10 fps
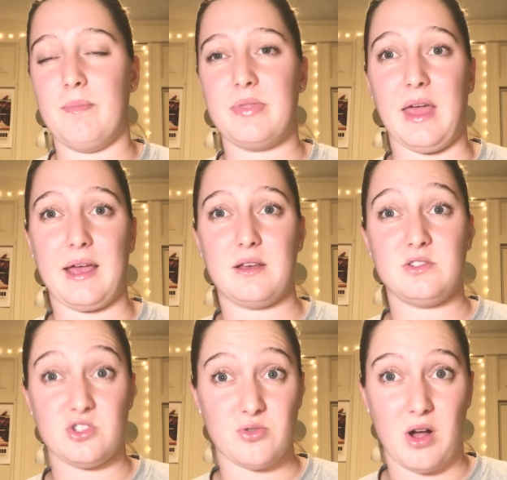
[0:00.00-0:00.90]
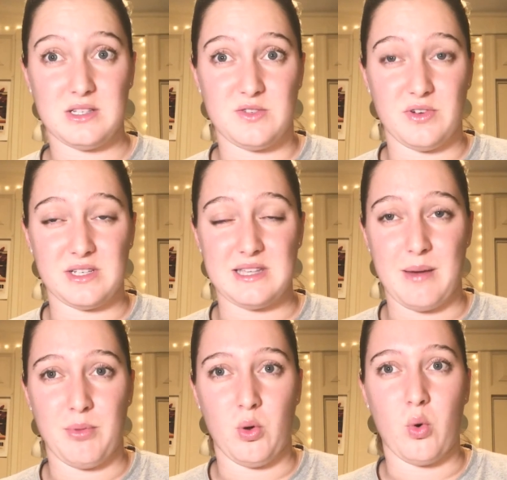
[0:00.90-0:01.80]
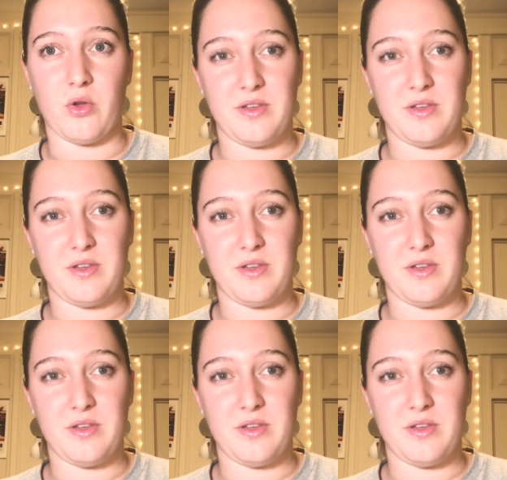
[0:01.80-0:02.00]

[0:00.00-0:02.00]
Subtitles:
like straws, for example, or